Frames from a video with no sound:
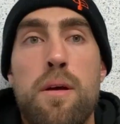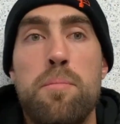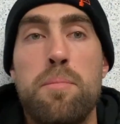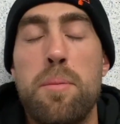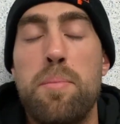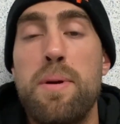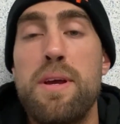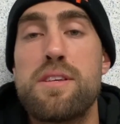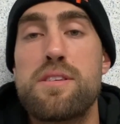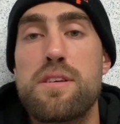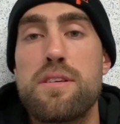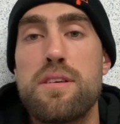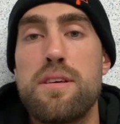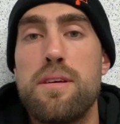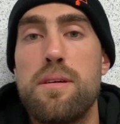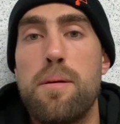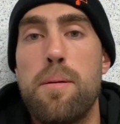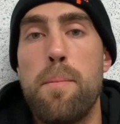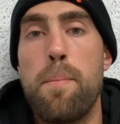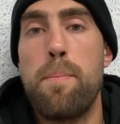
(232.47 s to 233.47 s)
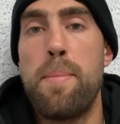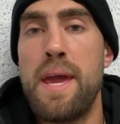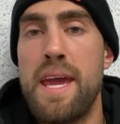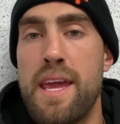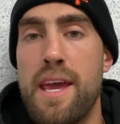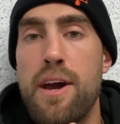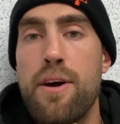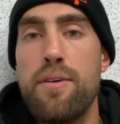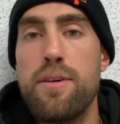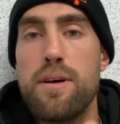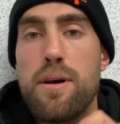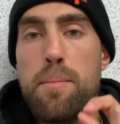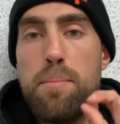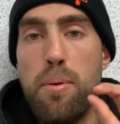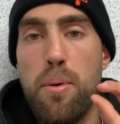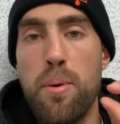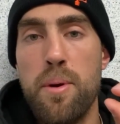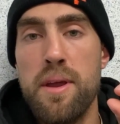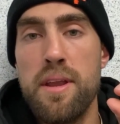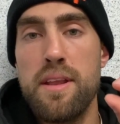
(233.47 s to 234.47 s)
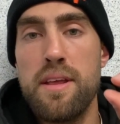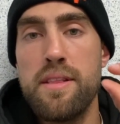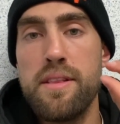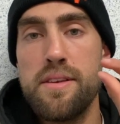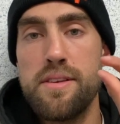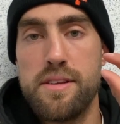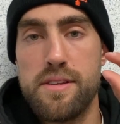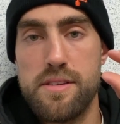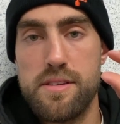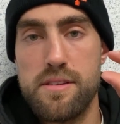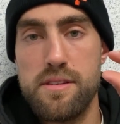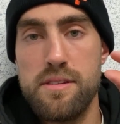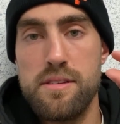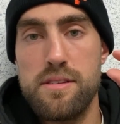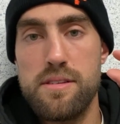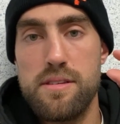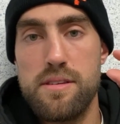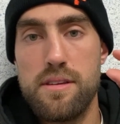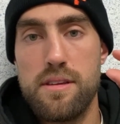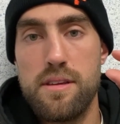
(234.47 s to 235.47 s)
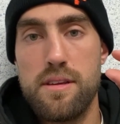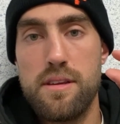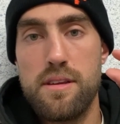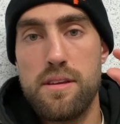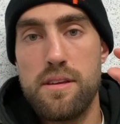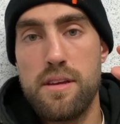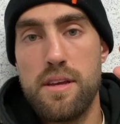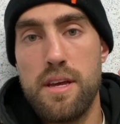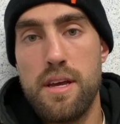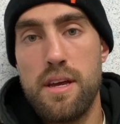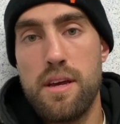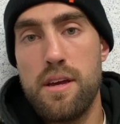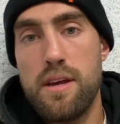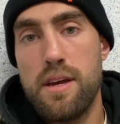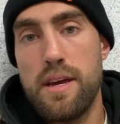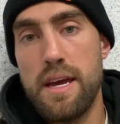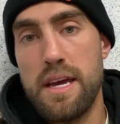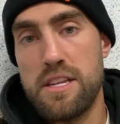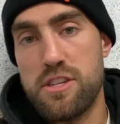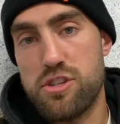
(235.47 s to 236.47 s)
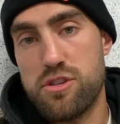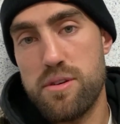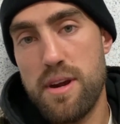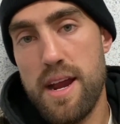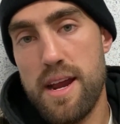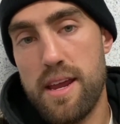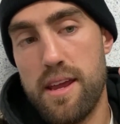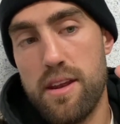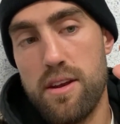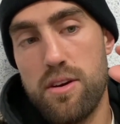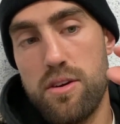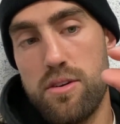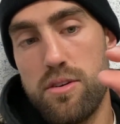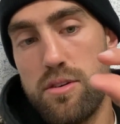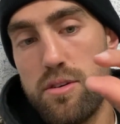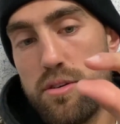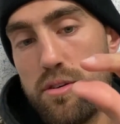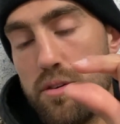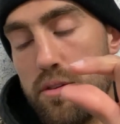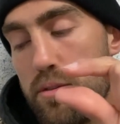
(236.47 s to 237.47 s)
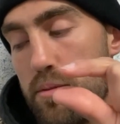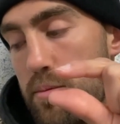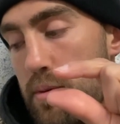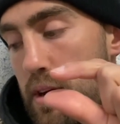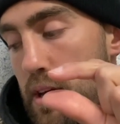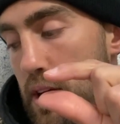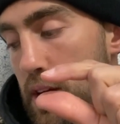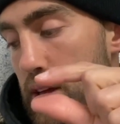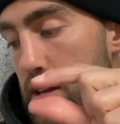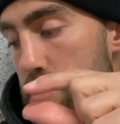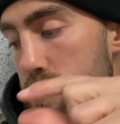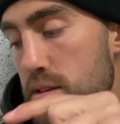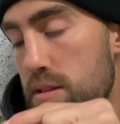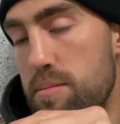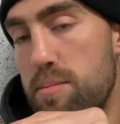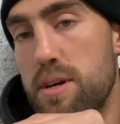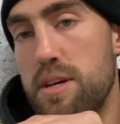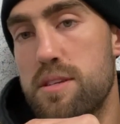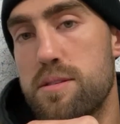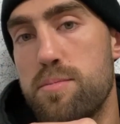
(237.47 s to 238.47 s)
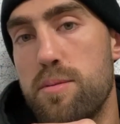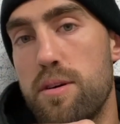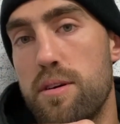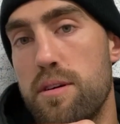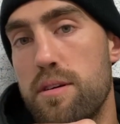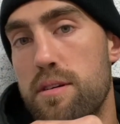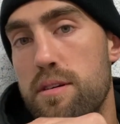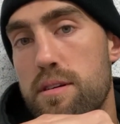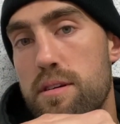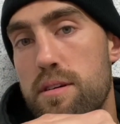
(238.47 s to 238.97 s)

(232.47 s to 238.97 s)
But basically, pick out a point in the distance and track it all the way to the baseball.